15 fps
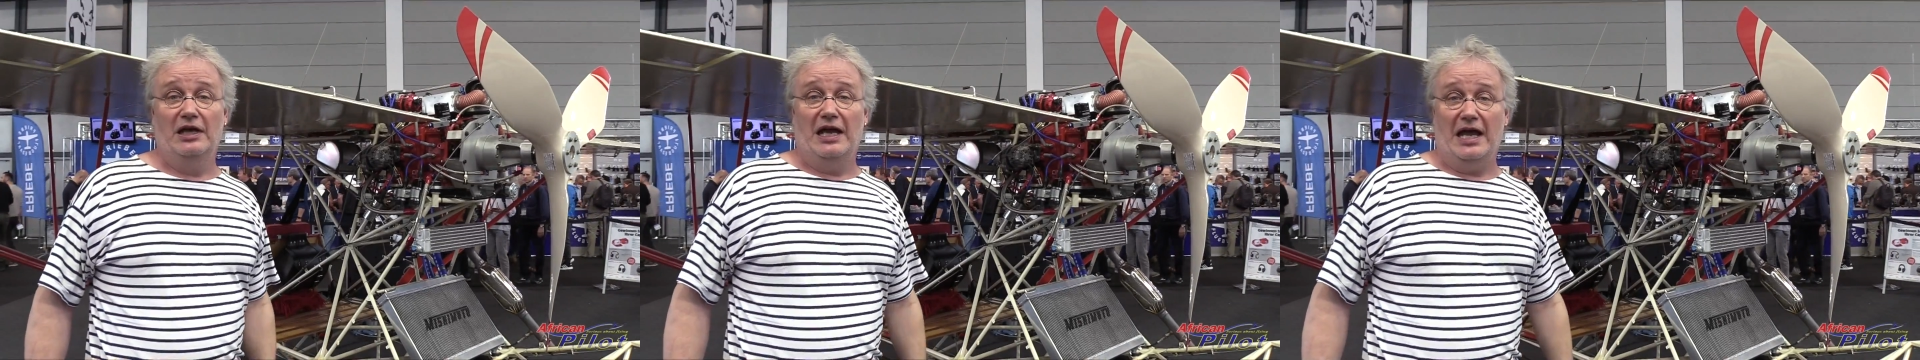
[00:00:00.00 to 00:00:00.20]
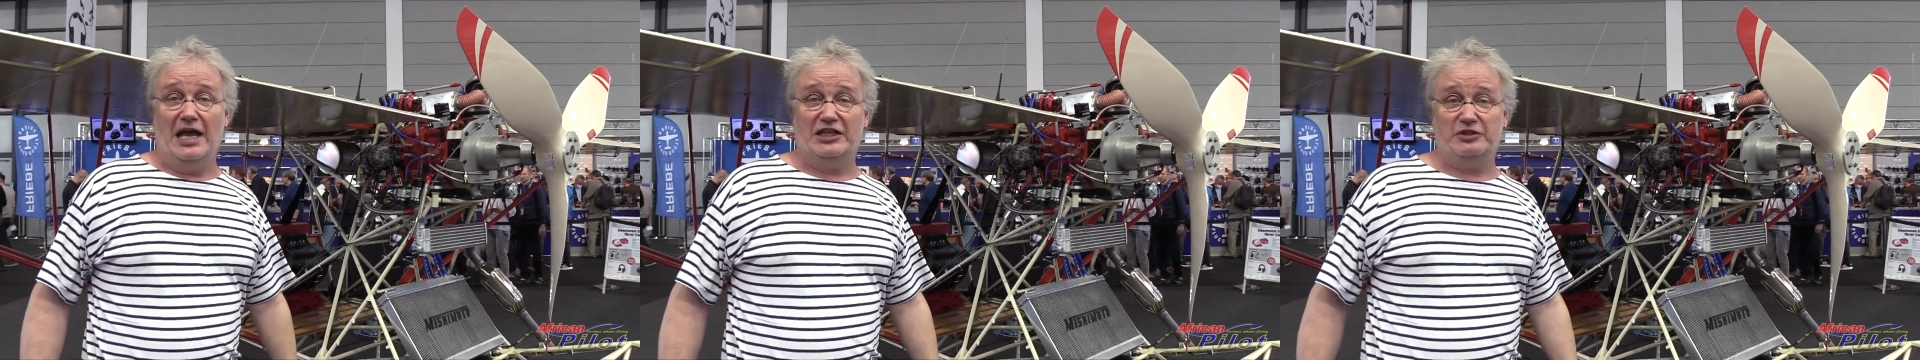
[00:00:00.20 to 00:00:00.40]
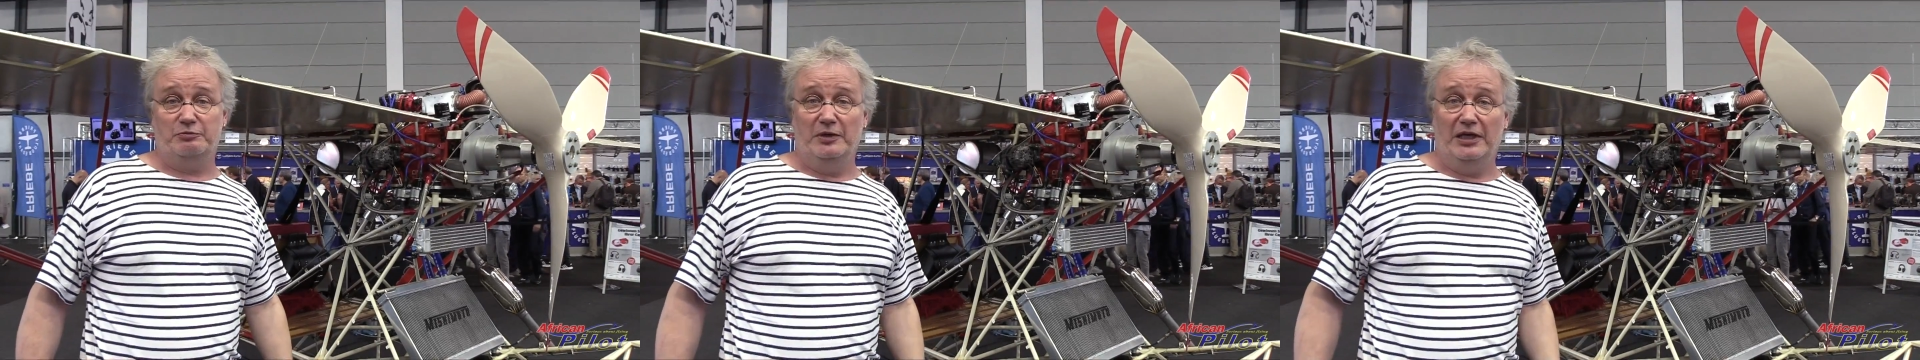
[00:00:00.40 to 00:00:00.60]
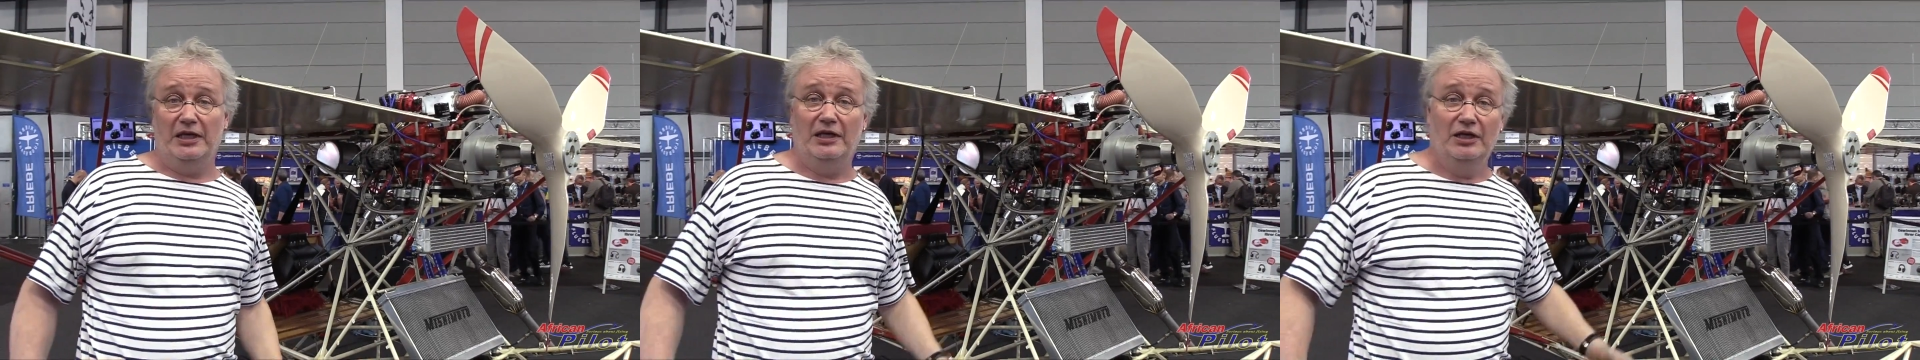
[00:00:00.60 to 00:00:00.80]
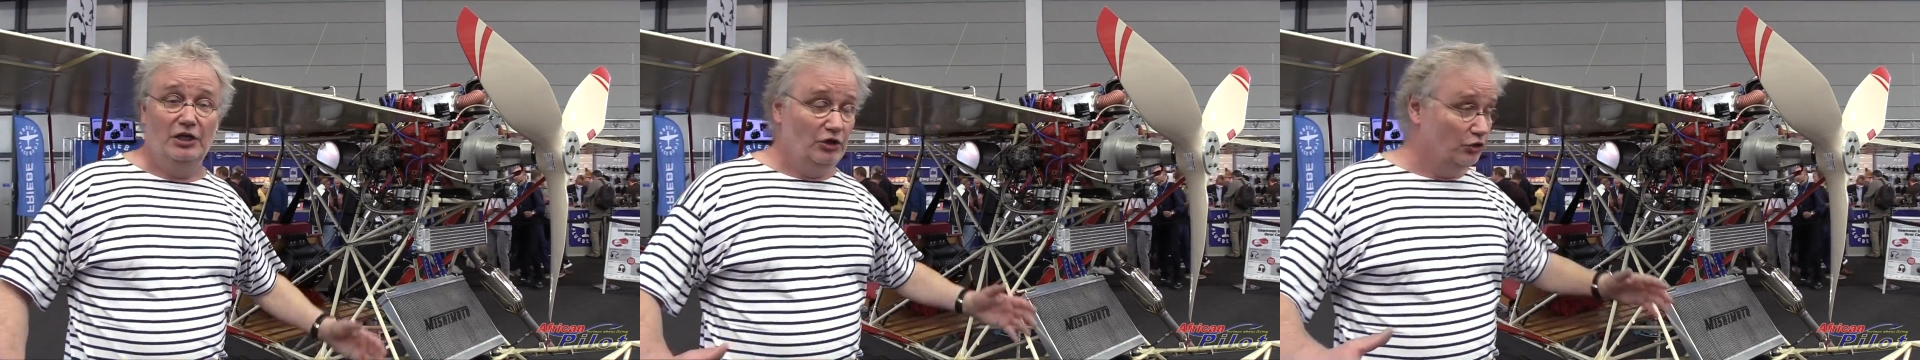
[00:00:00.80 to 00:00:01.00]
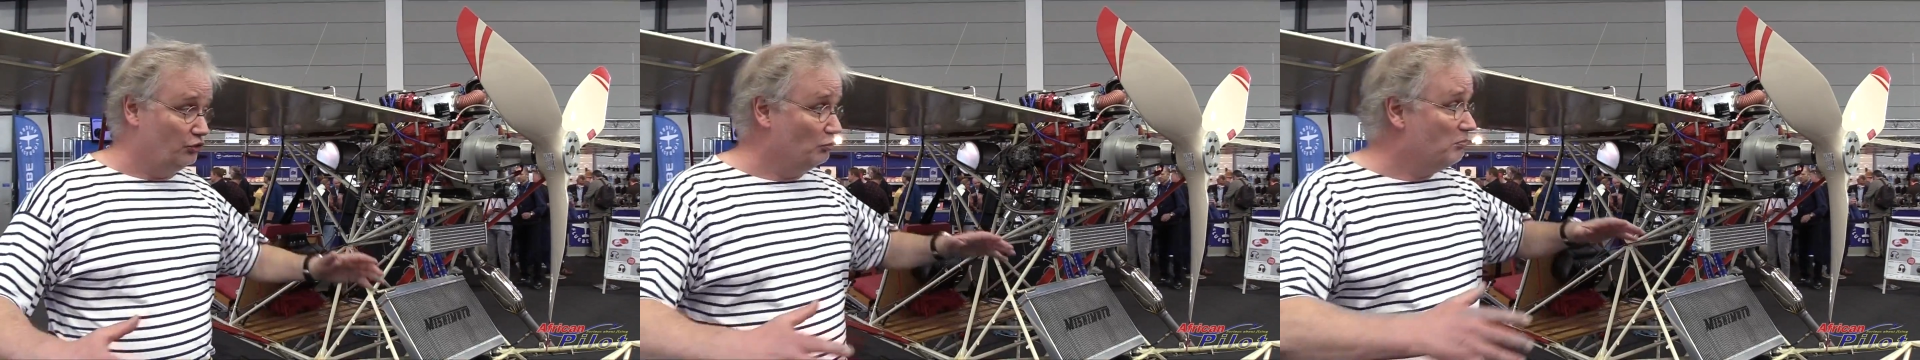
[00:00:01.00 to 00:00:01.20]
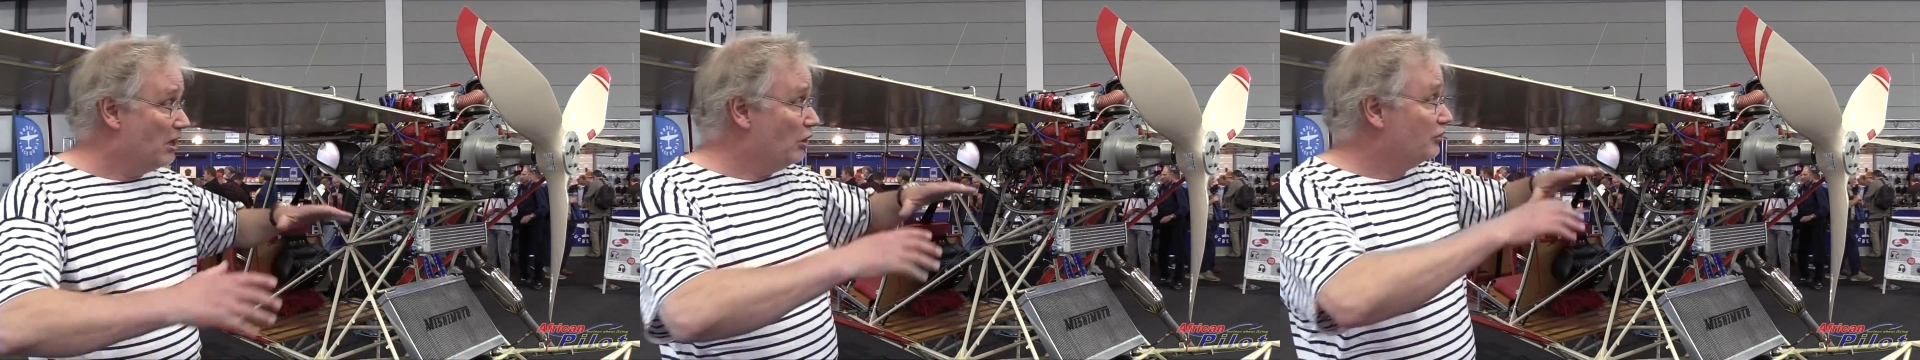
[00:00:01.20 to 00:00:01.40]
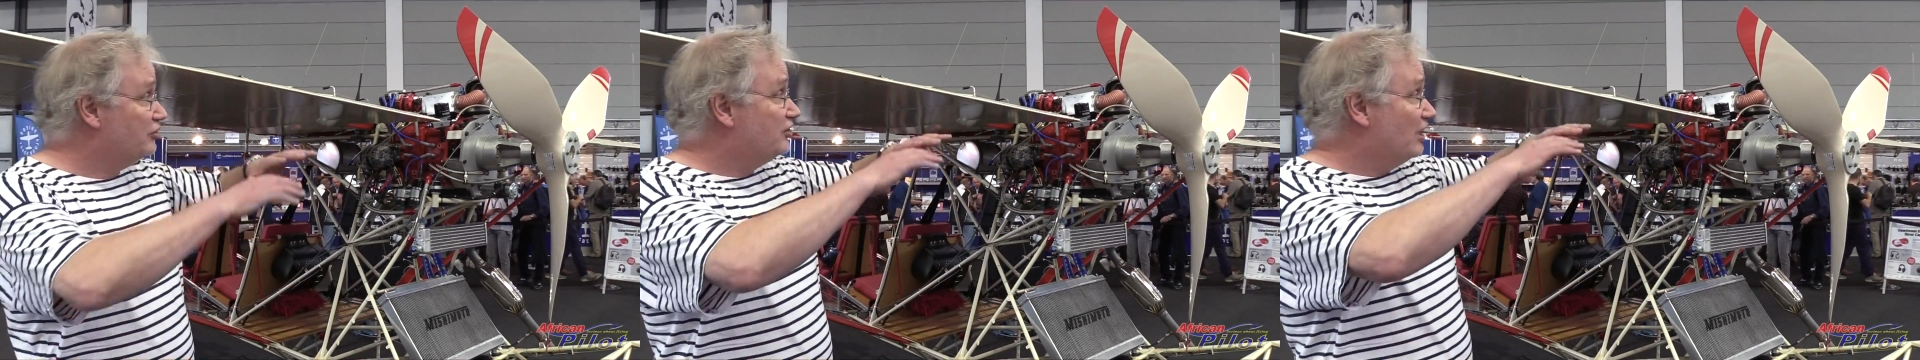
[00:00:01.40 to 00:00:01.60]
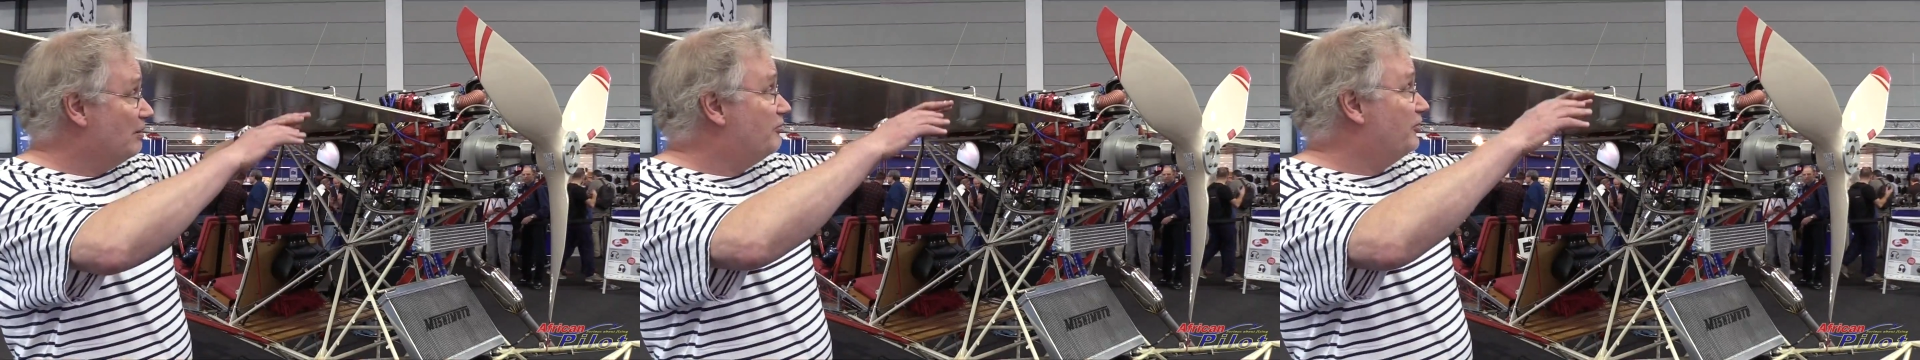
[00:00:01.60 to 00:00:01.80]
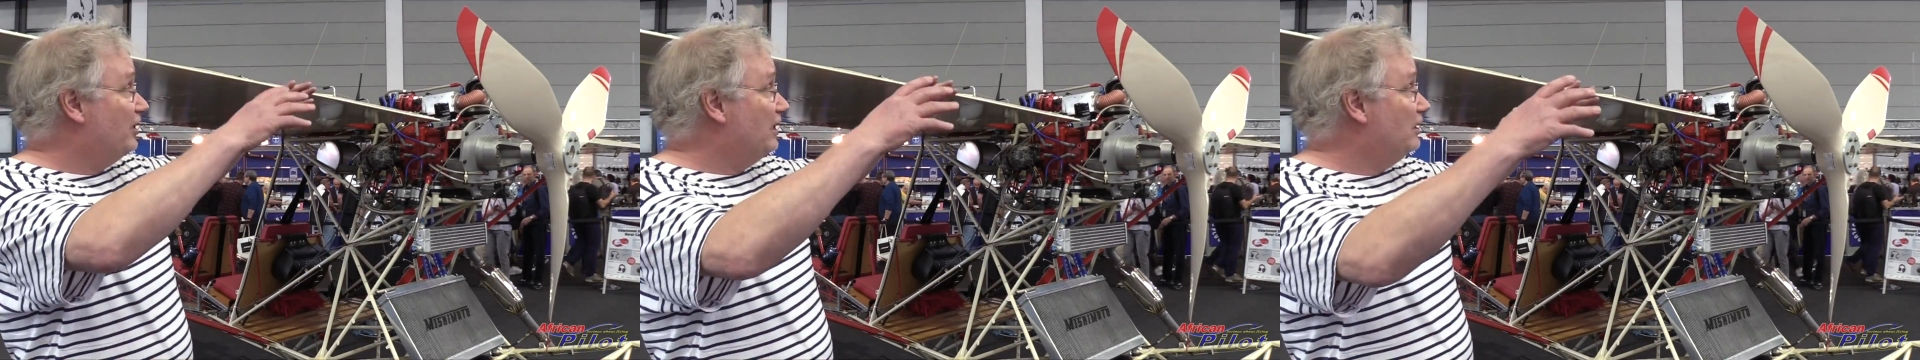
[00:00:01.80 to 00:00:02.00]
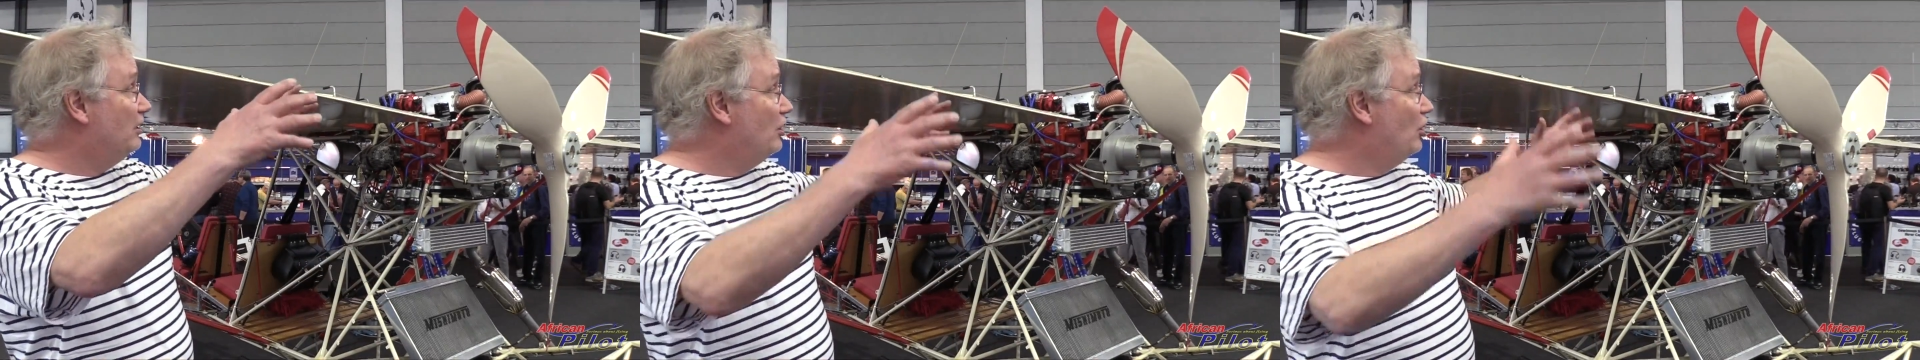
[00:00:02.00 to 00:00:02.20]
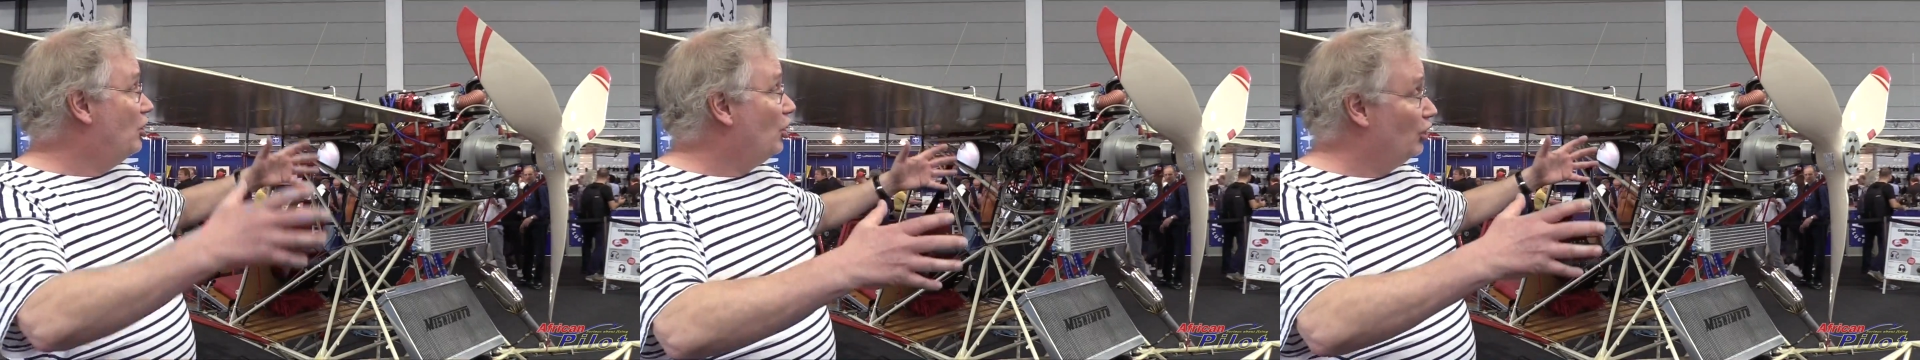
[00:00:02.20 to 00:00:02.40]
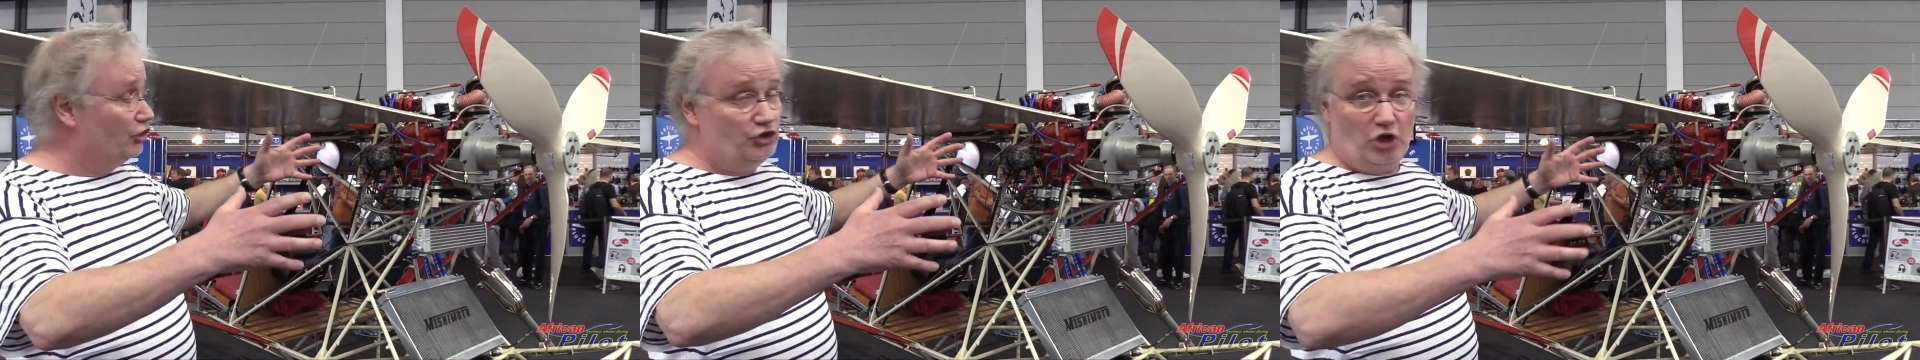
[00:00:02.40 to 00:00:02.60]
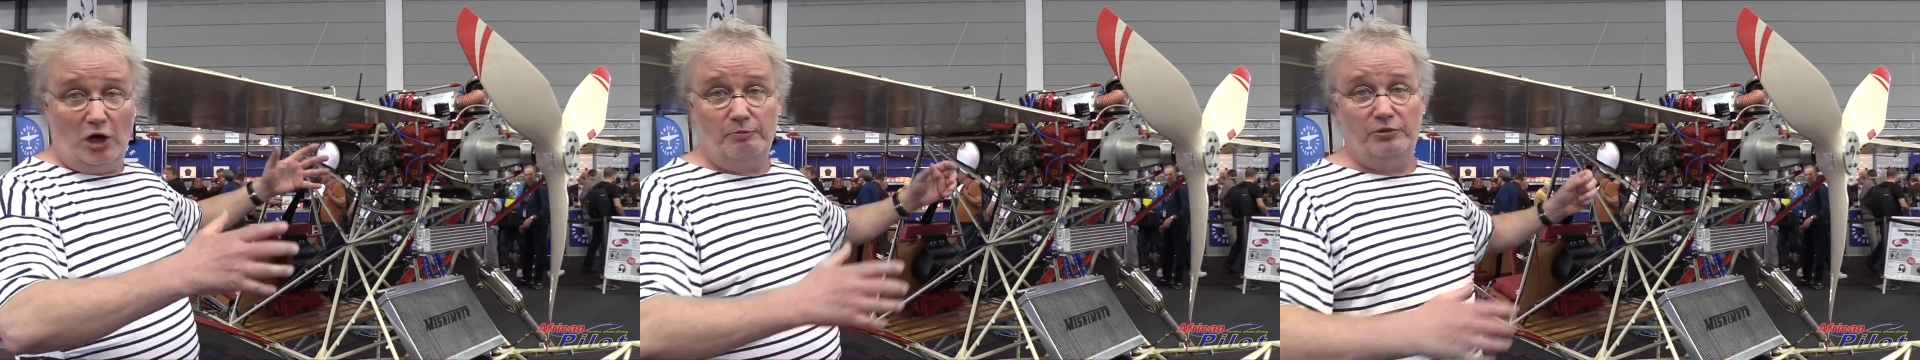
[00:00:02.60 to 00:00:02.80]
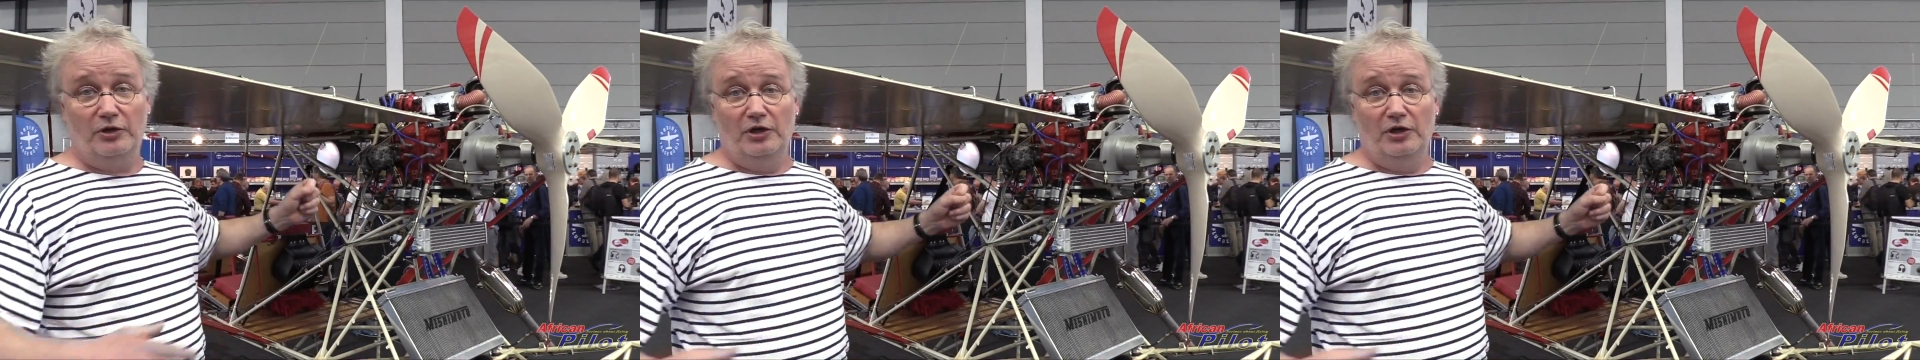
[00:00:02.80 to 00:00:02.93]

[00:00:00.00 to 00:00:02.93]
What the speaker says: asked me to mount something on top